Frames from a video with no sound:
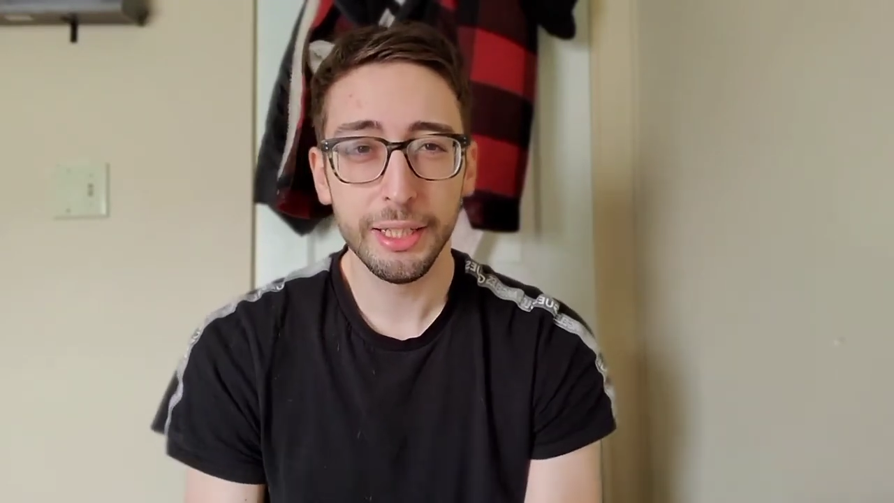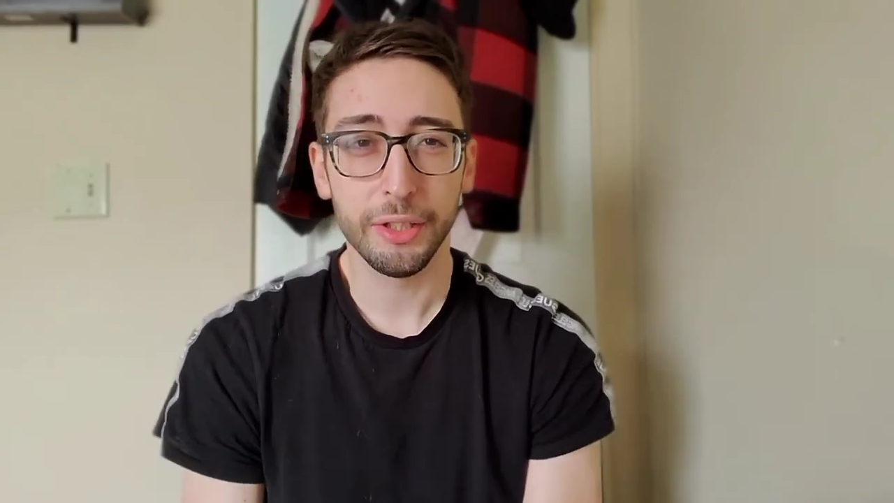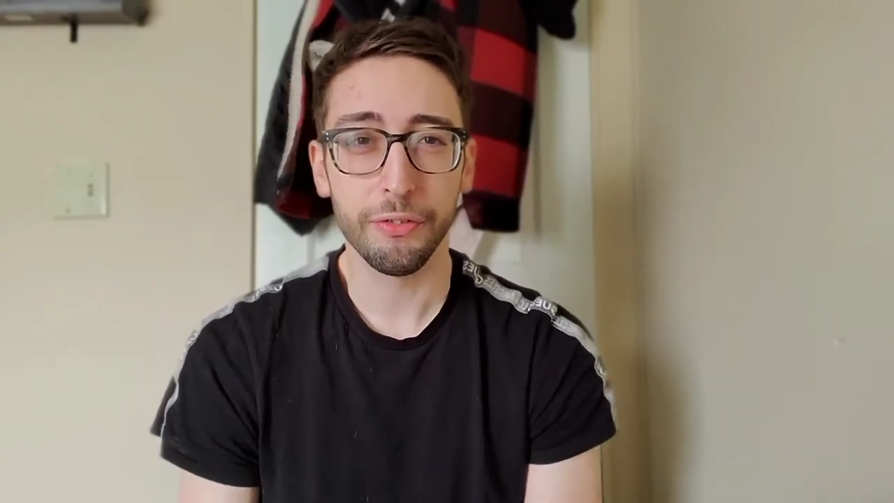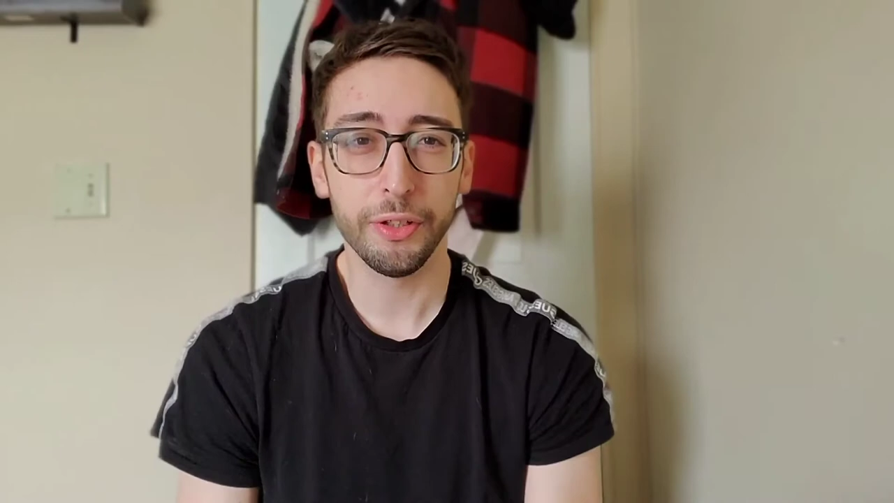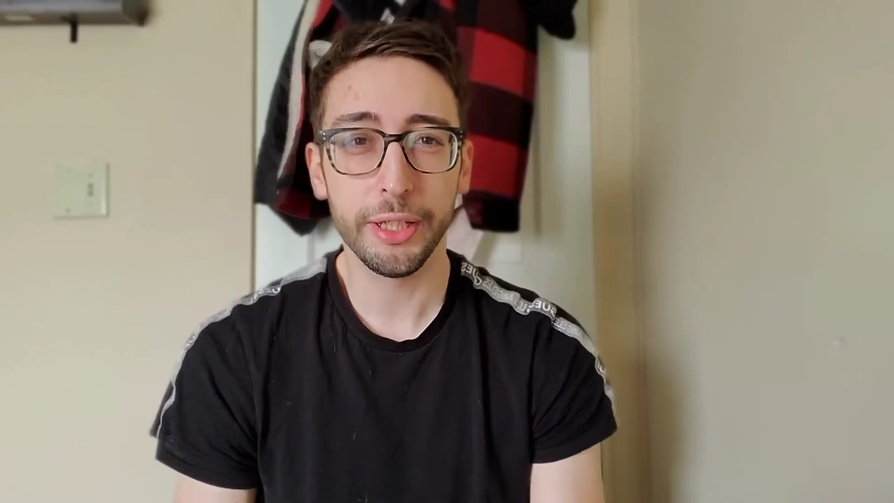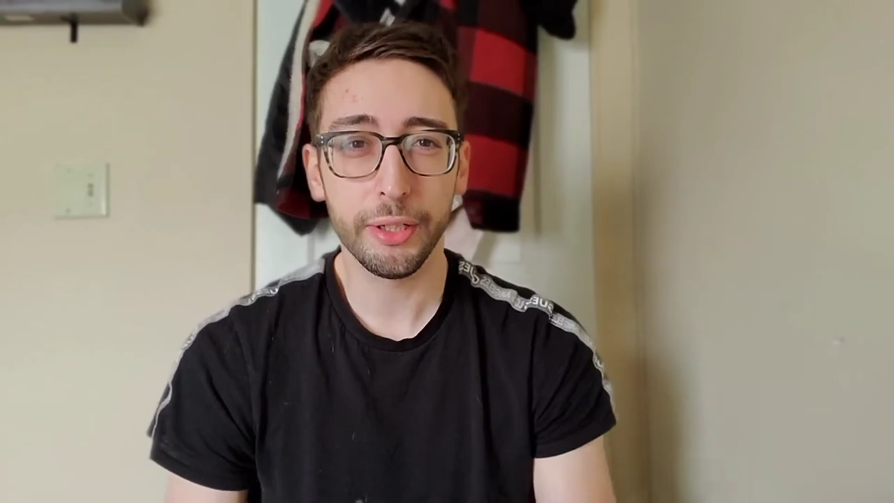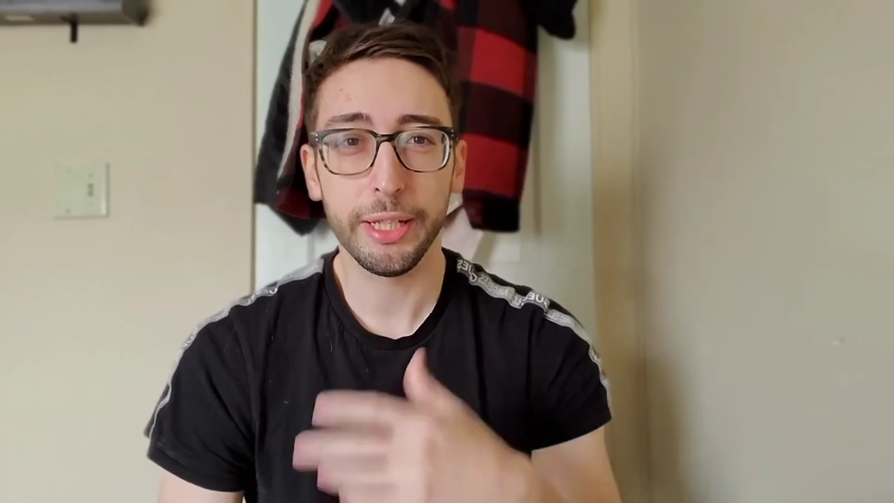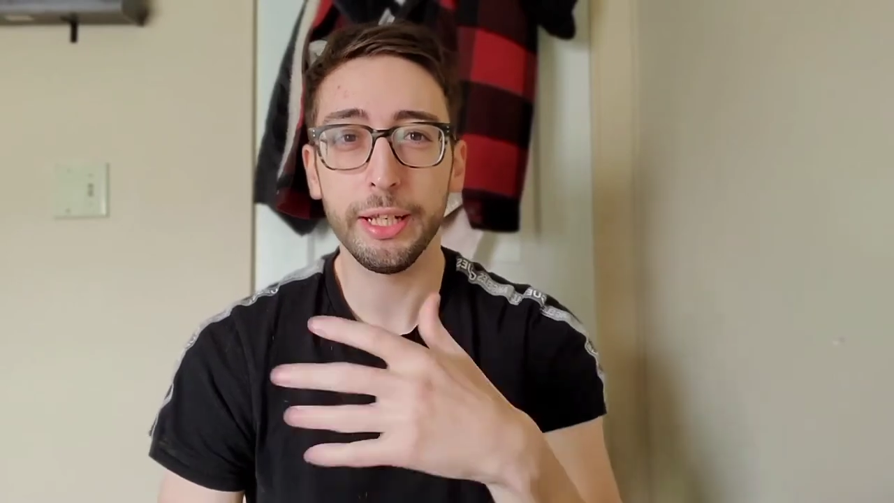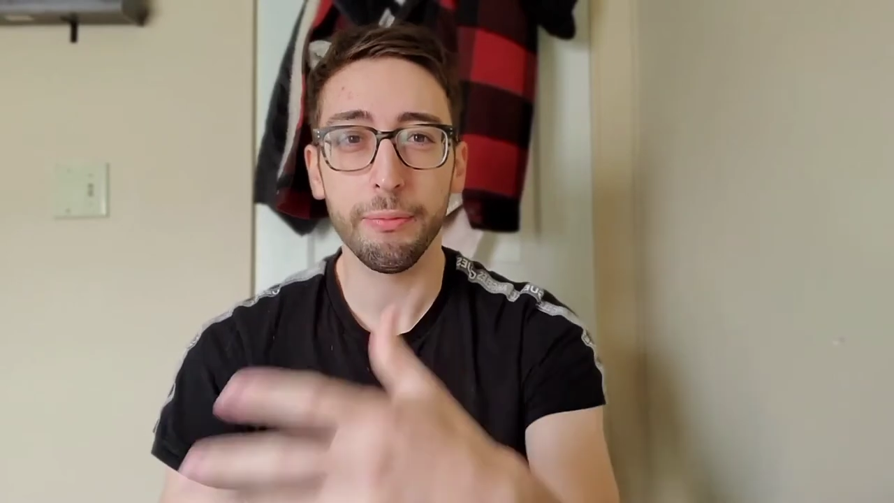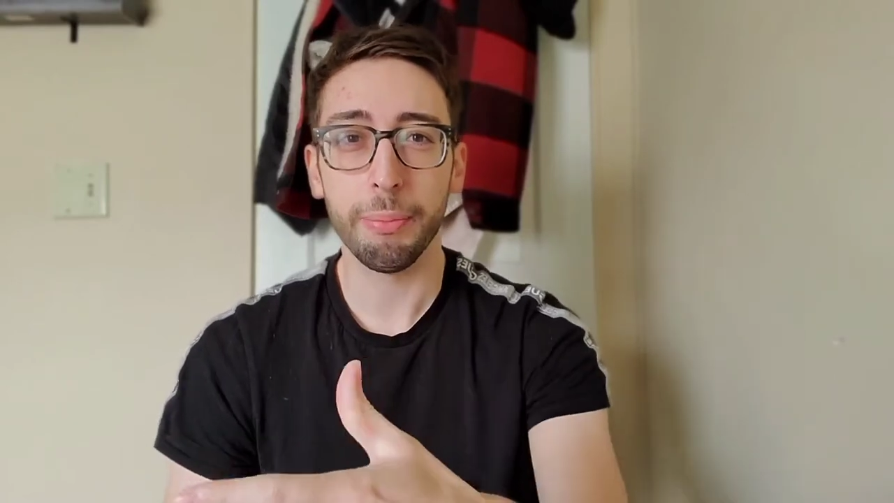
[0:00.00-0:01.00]
you feel like you're
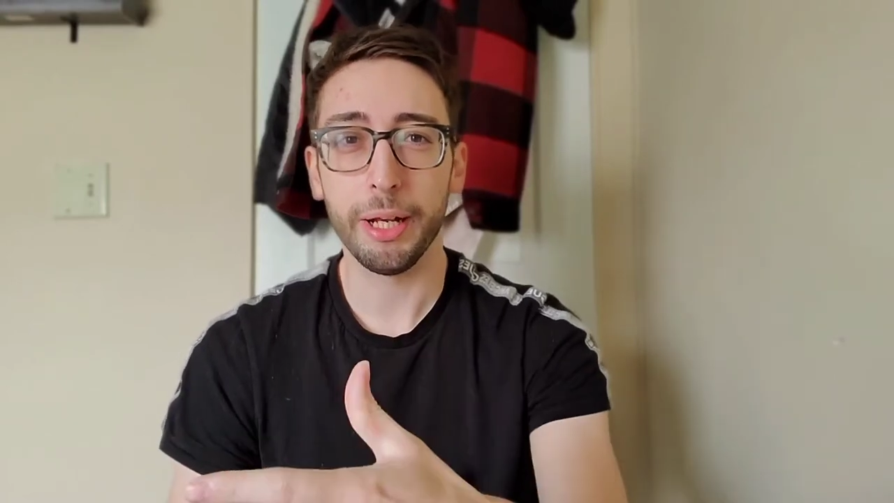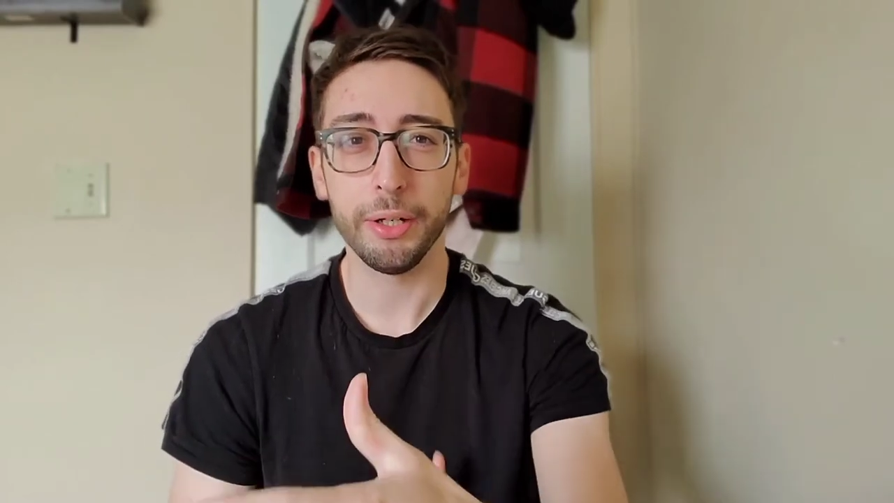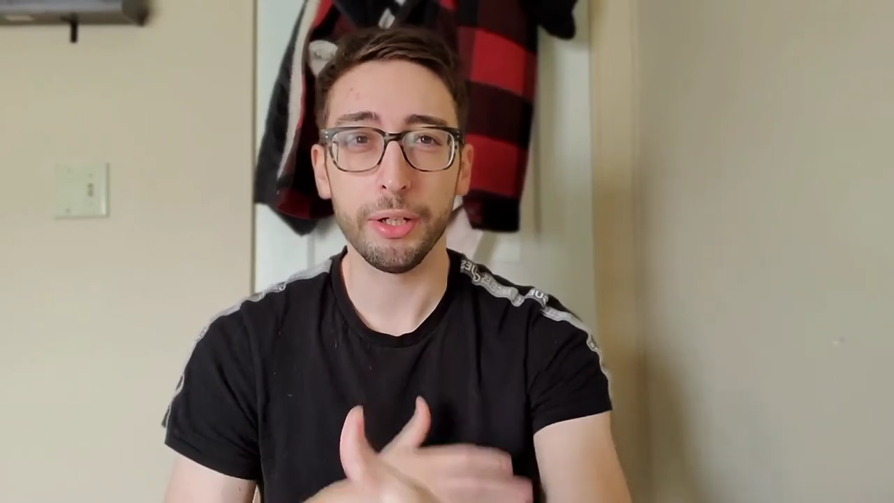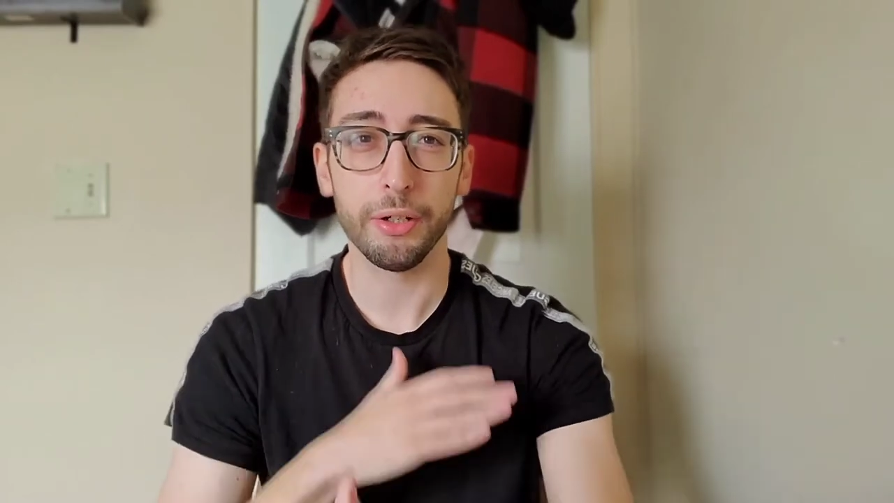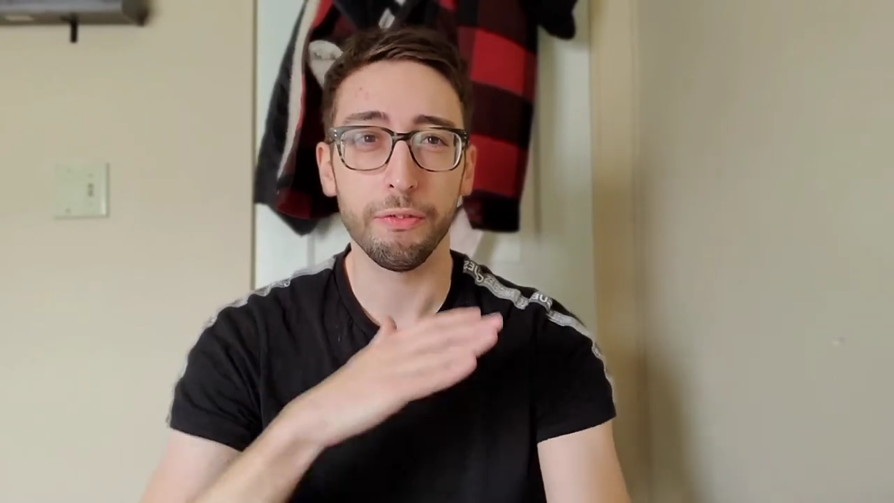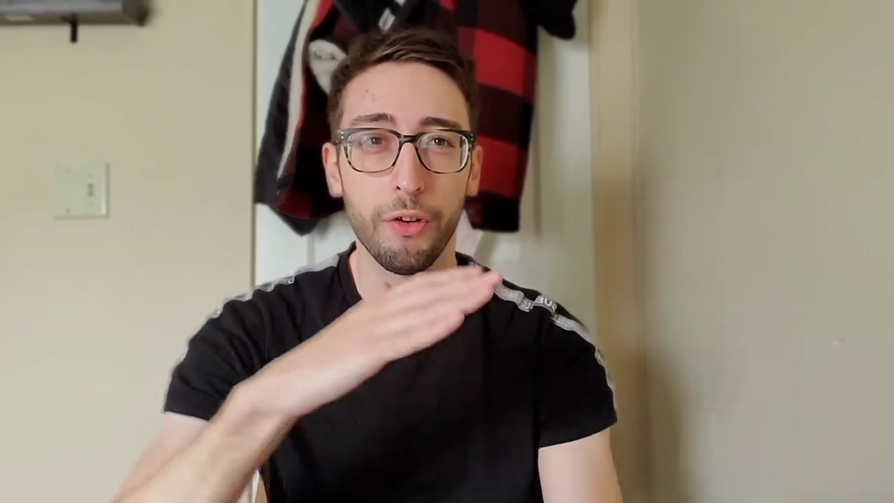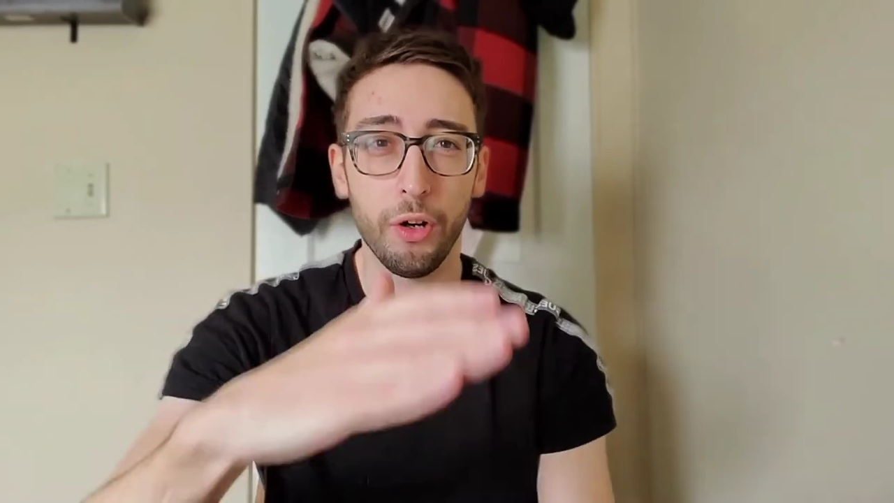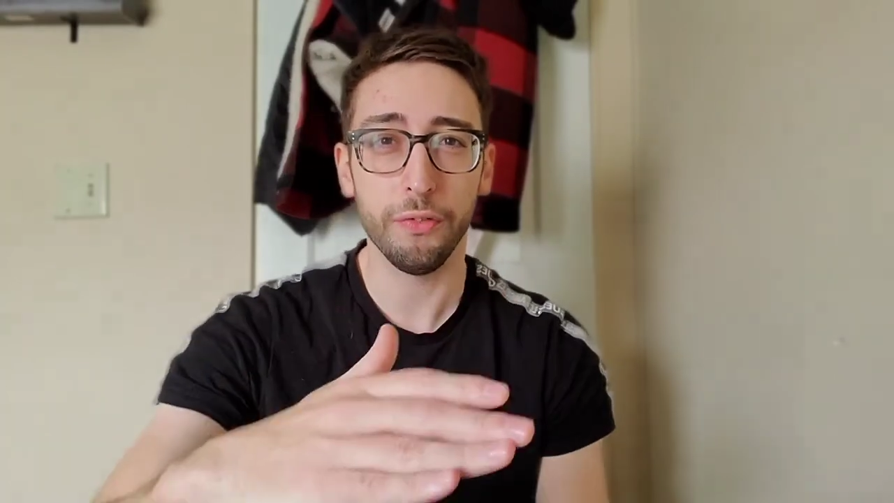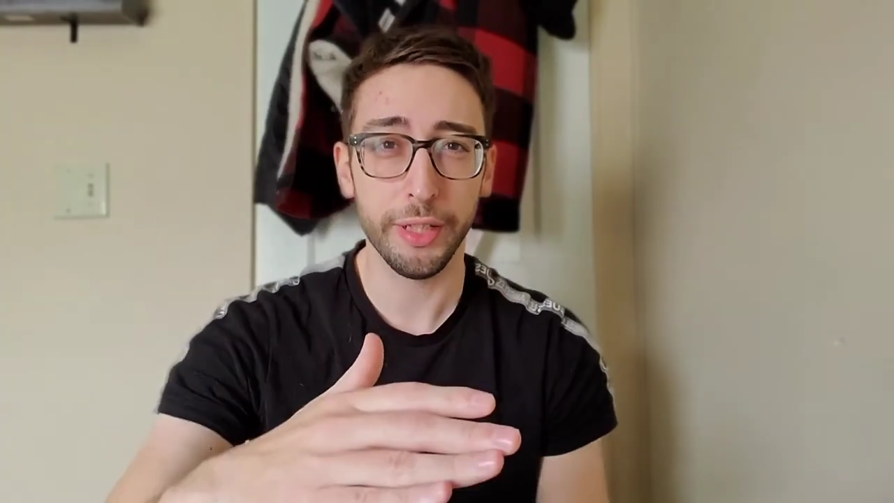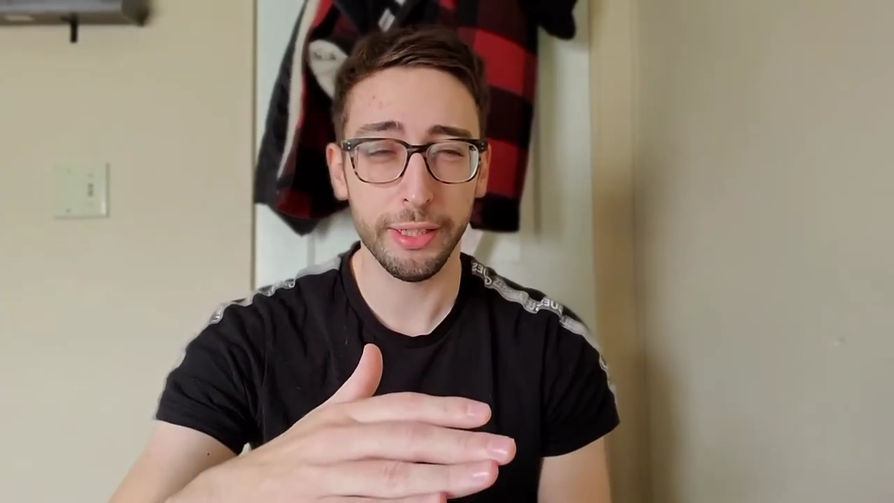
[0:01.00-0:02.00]
getting better you're
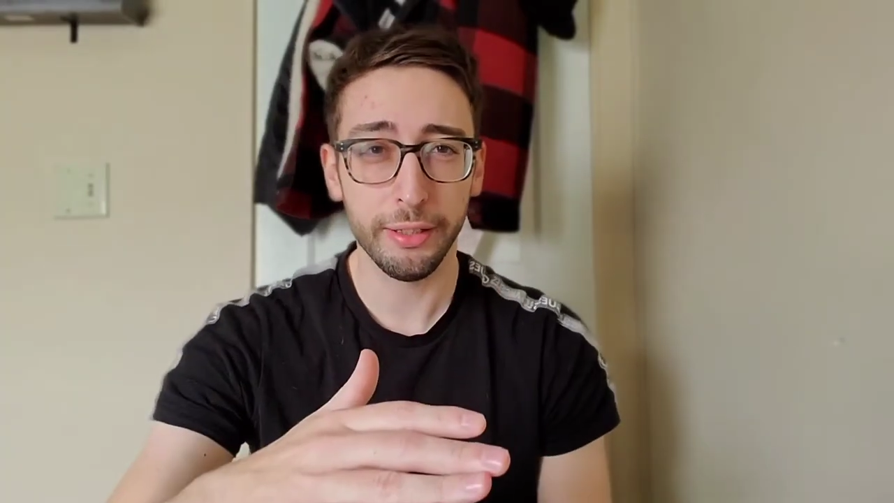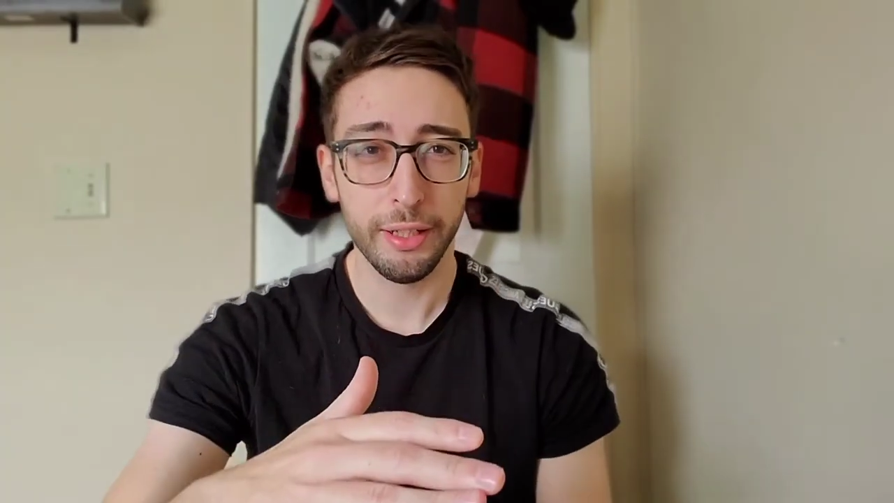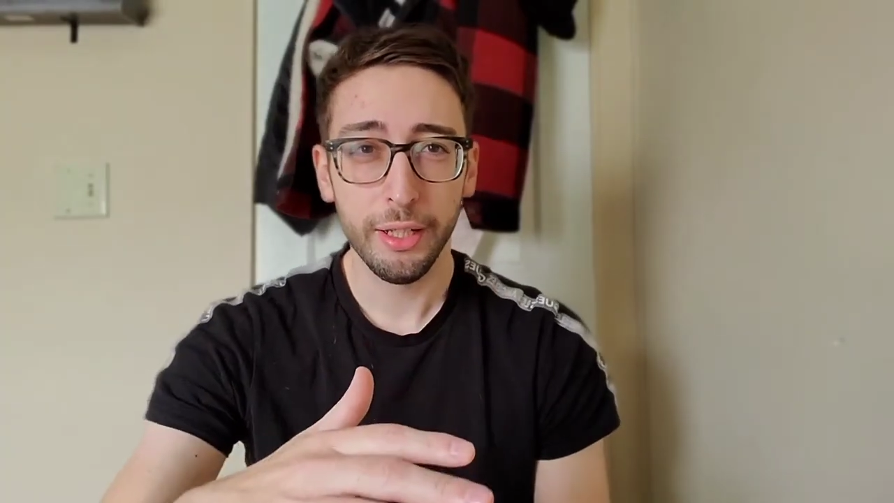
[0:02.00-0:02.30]
evolving